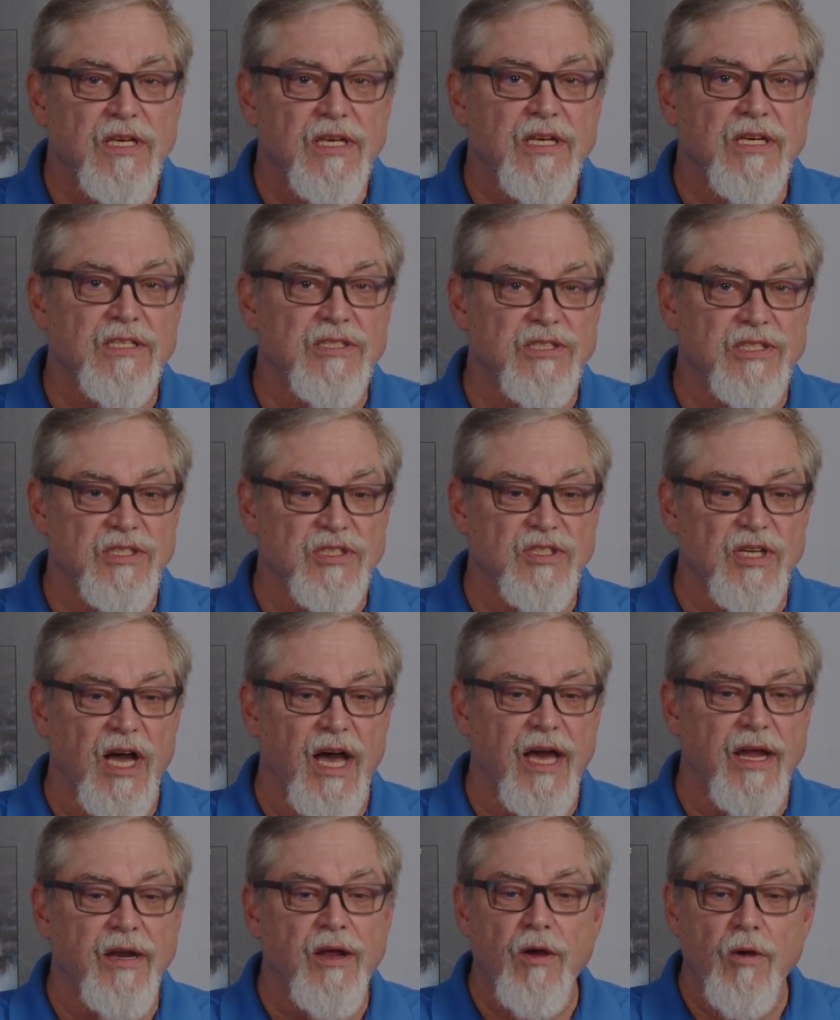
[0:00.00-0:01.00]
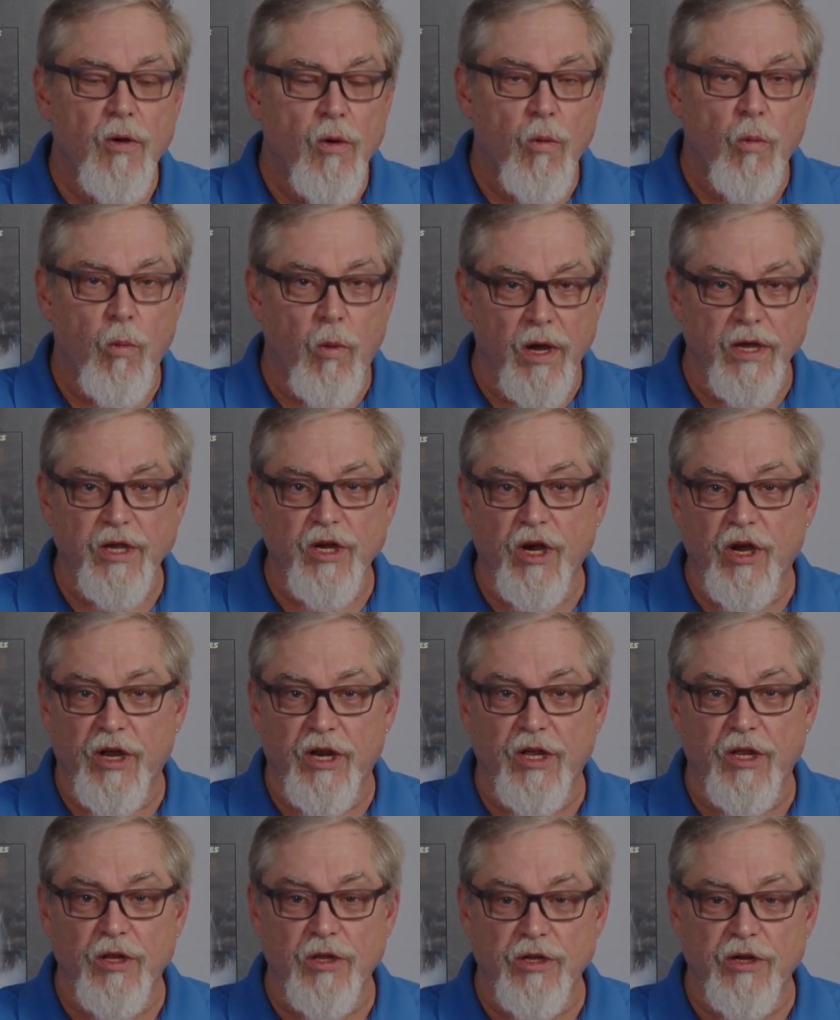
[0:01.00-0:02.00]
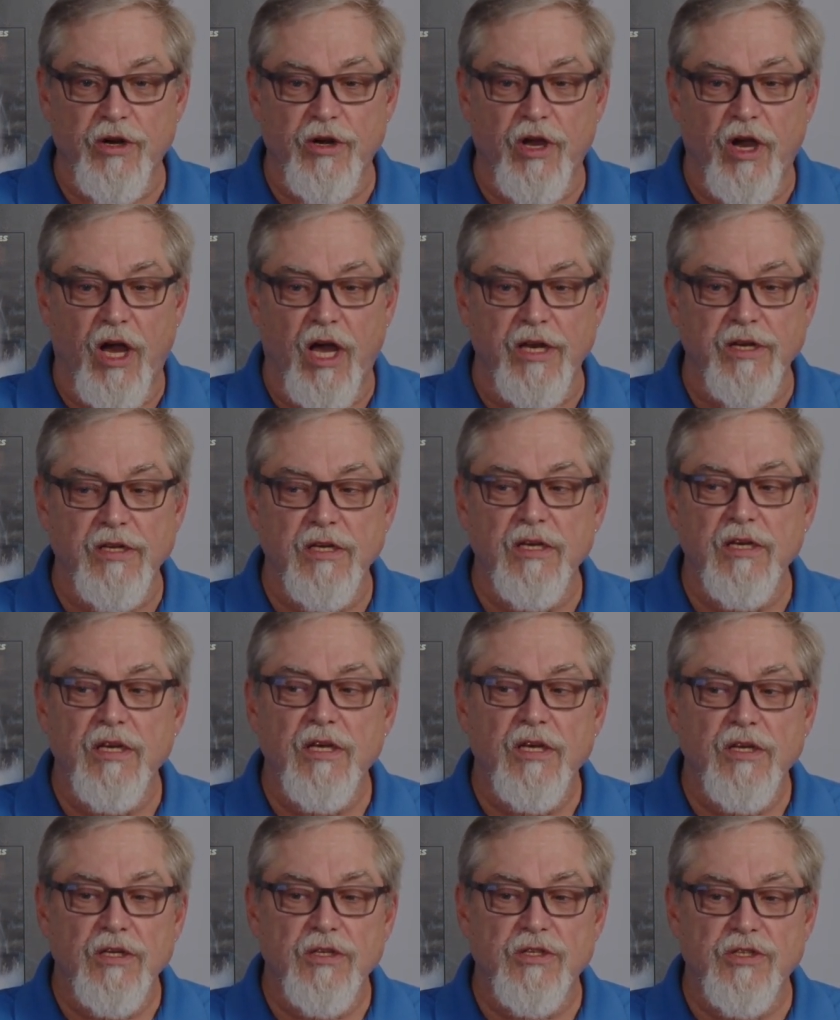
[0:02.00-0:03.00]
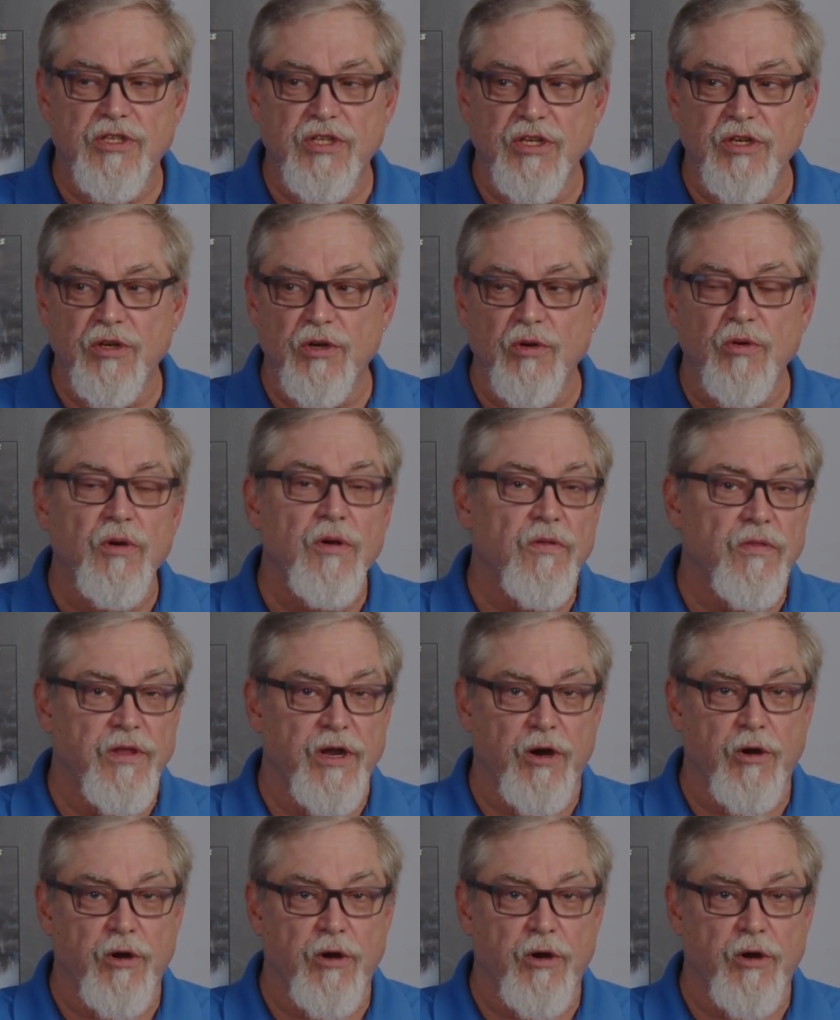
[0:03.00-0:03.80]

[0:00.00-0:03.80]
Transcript: is decide what you're going to alert on, 2, their